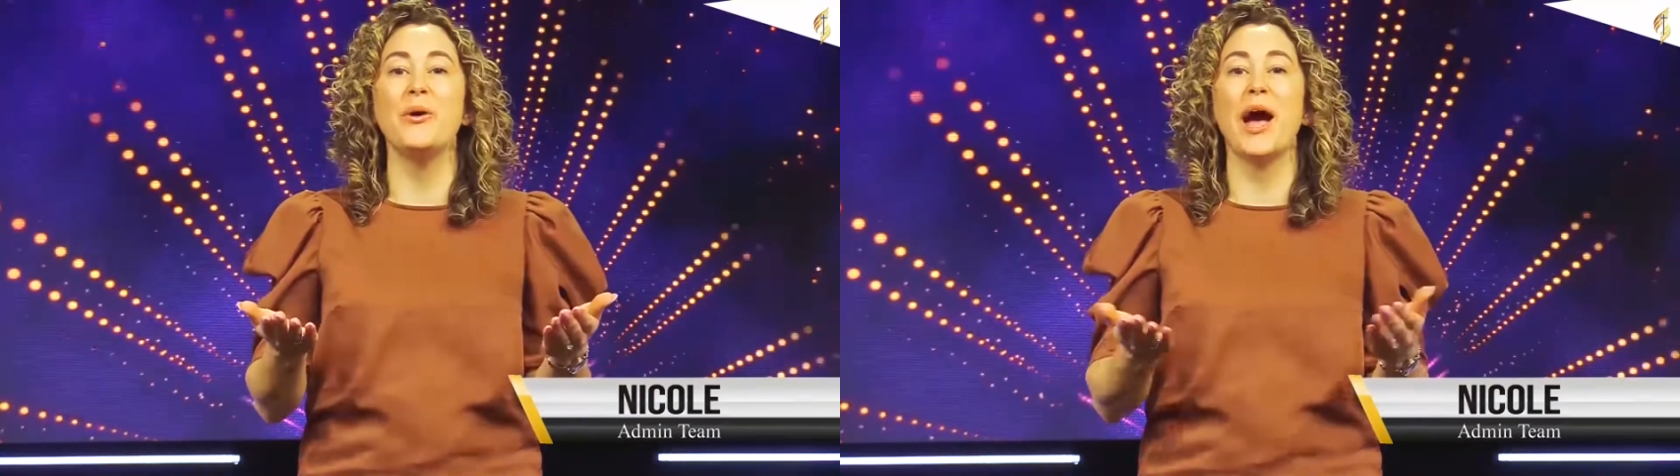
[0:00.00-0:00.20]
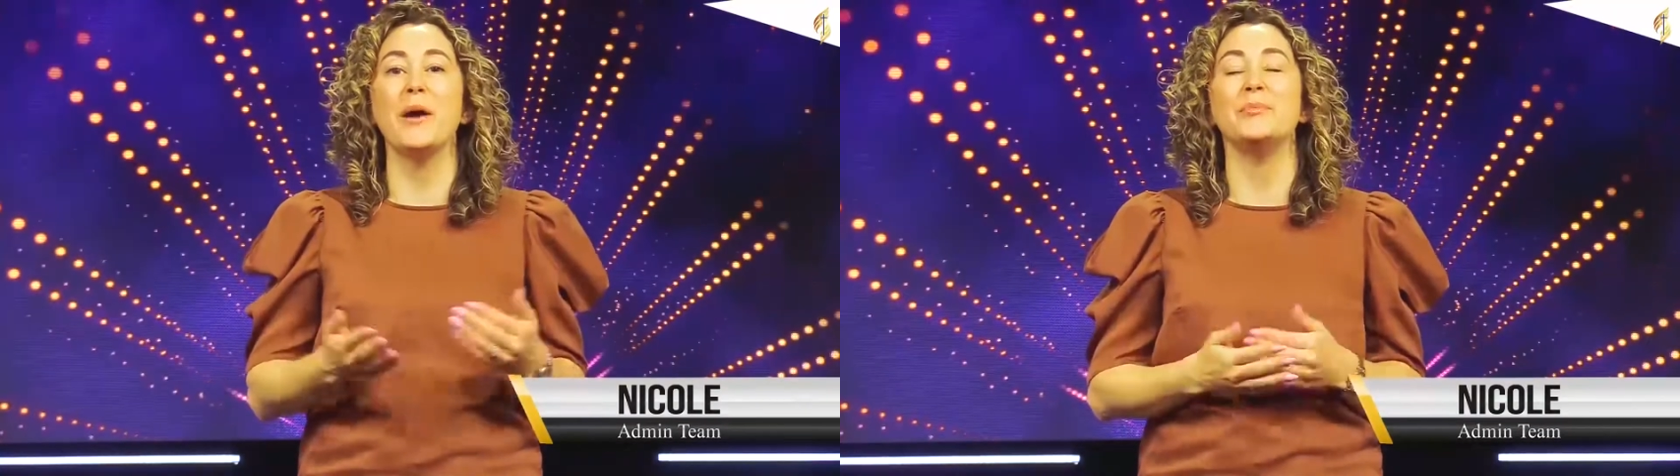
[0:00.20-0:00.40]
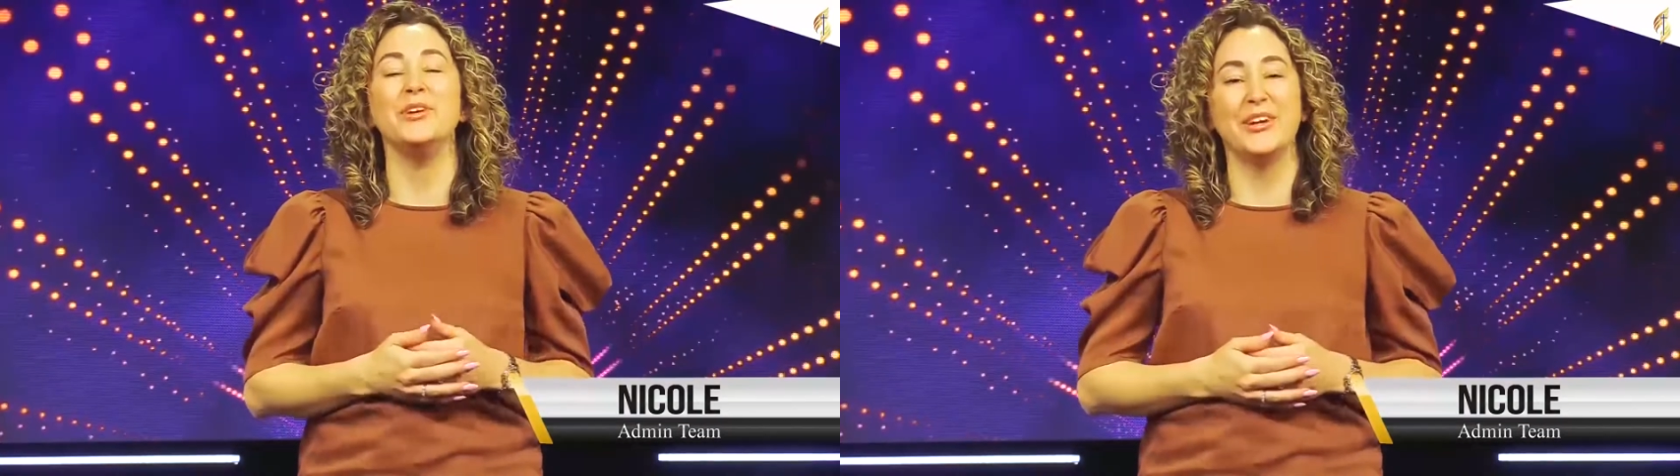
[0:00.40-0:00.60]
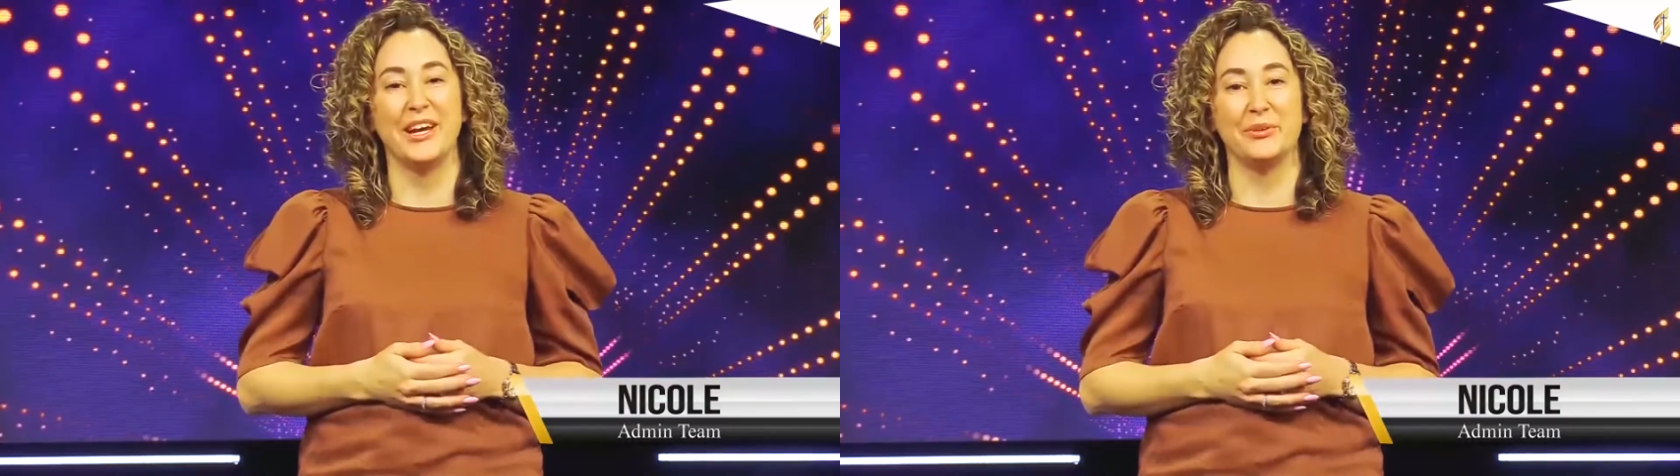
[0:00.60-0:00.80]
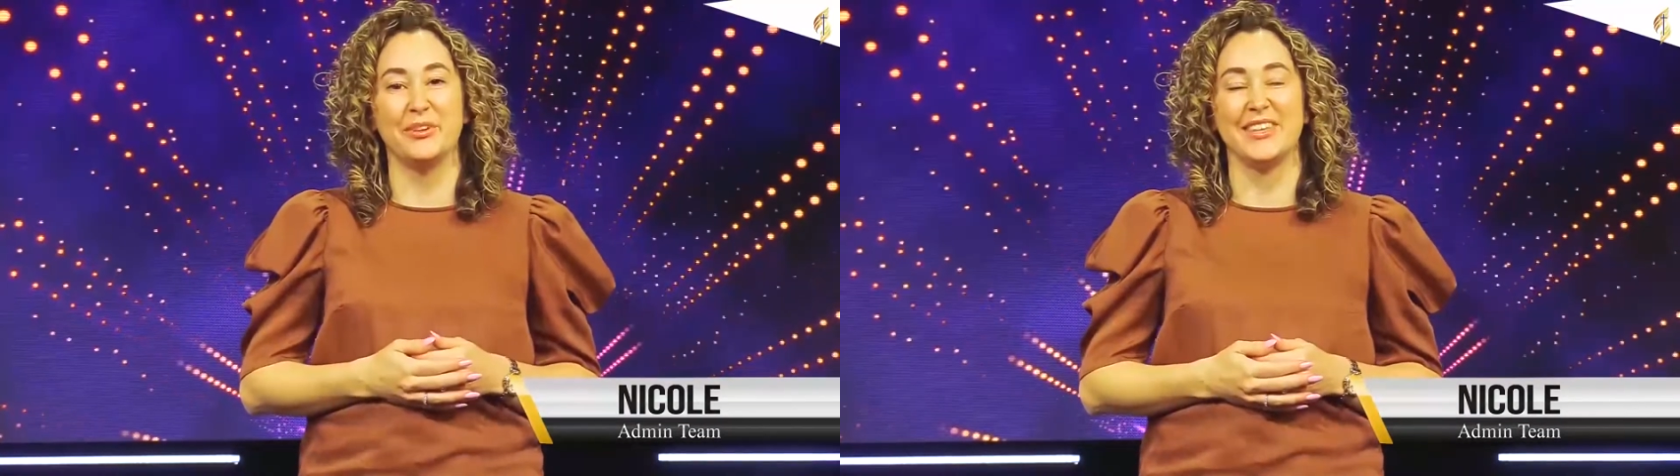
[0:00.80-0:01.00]
happy you're
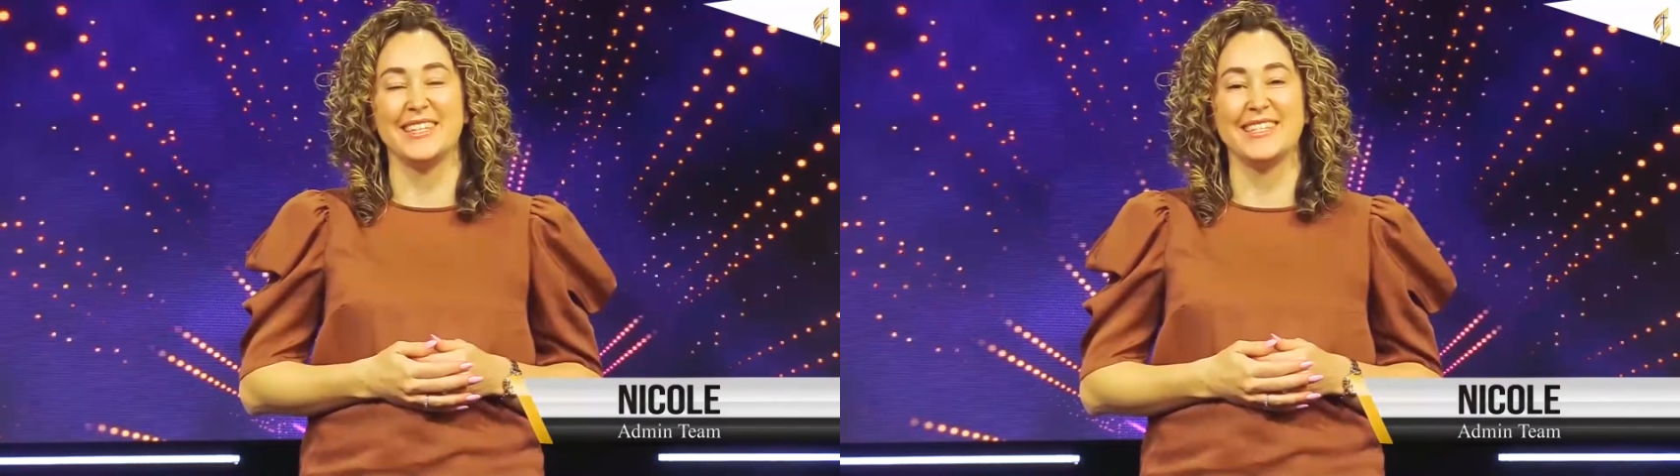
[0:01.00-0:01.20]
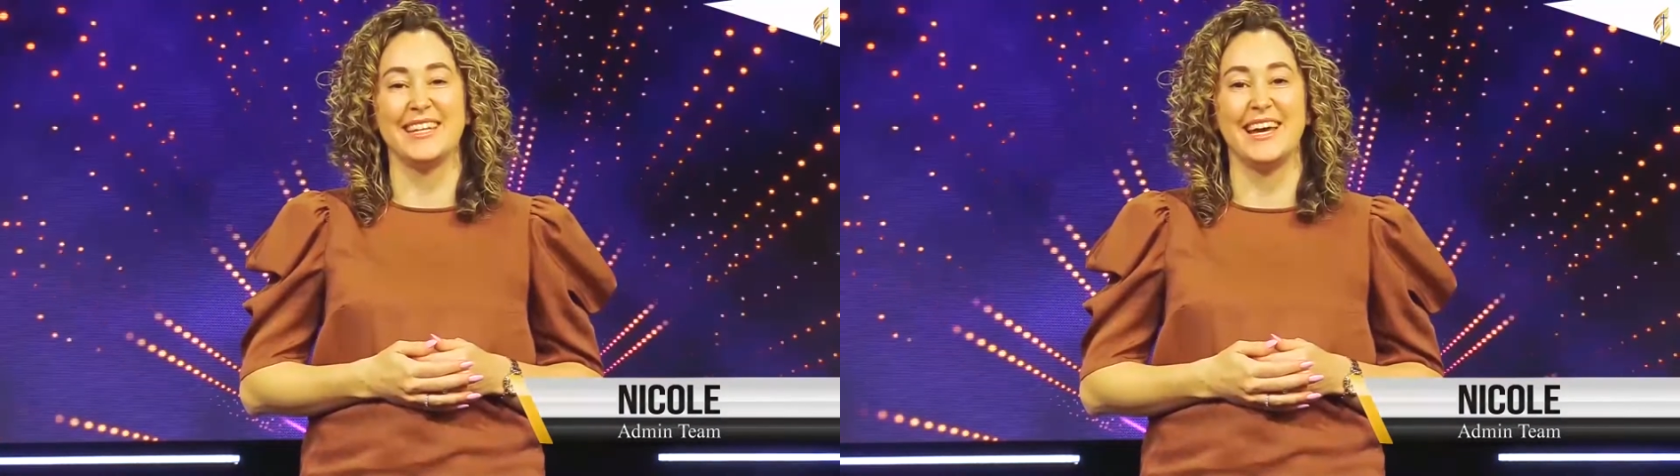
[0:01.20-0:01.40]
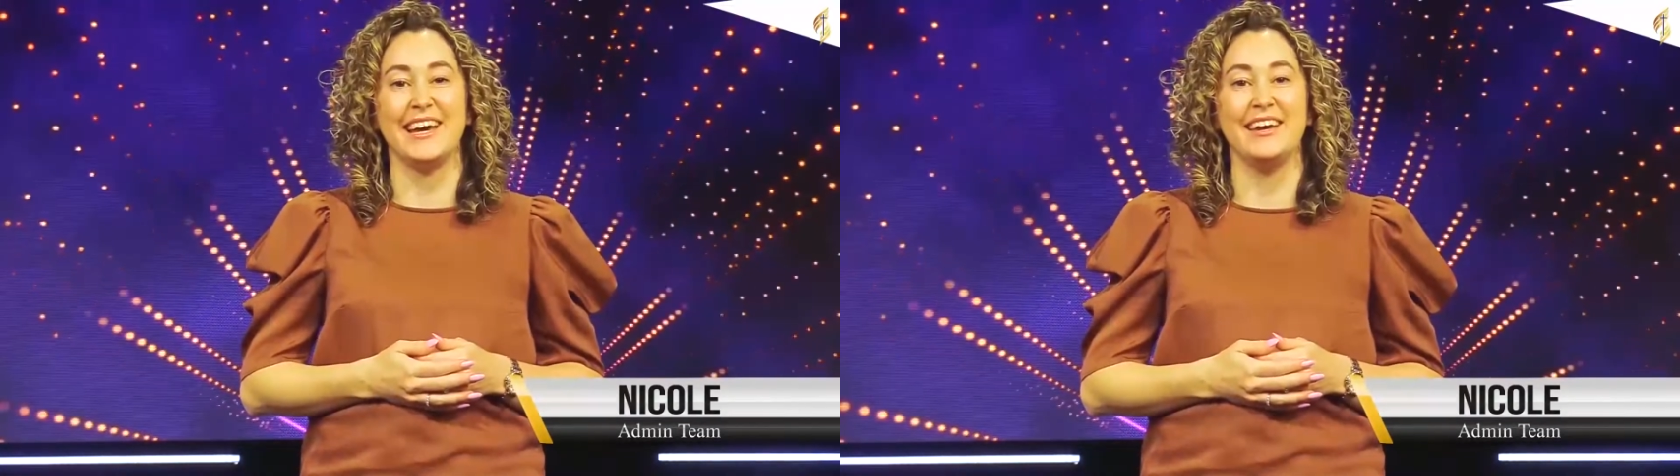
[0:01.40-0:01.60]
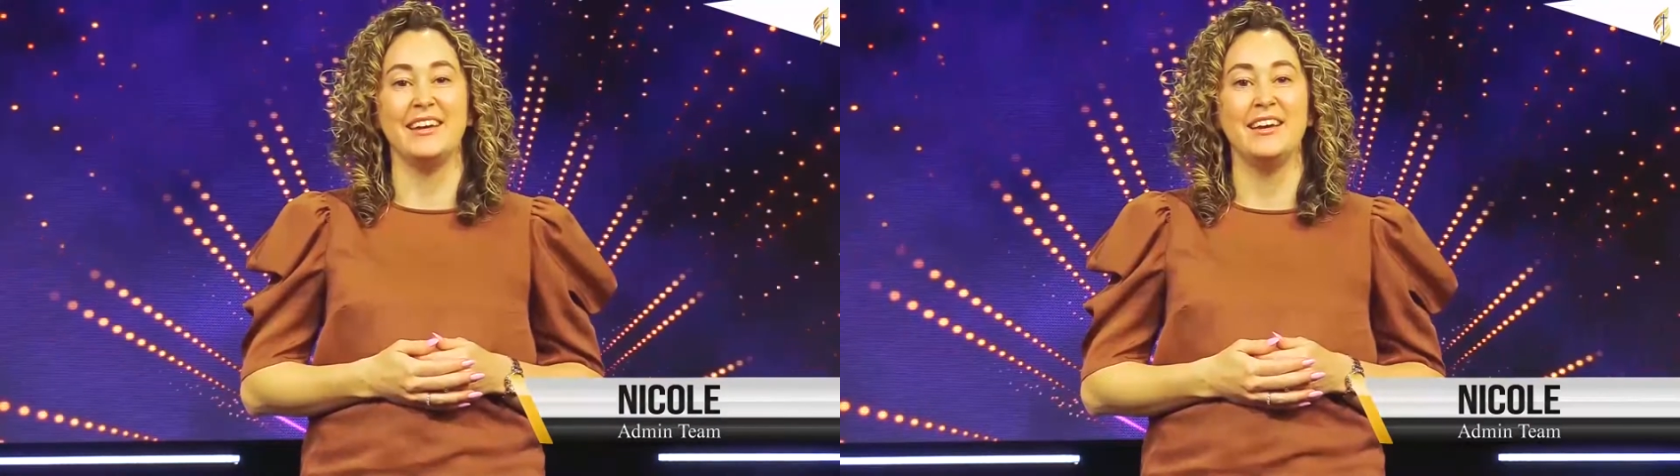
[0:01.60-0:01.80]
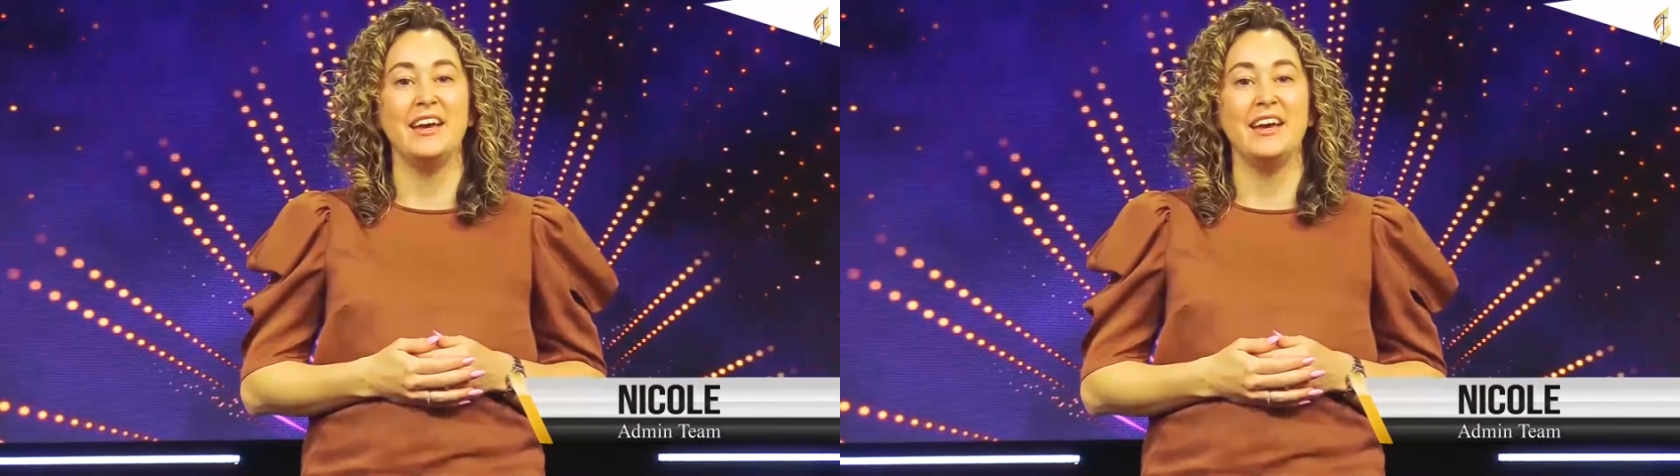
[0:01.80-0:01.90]
here with us today.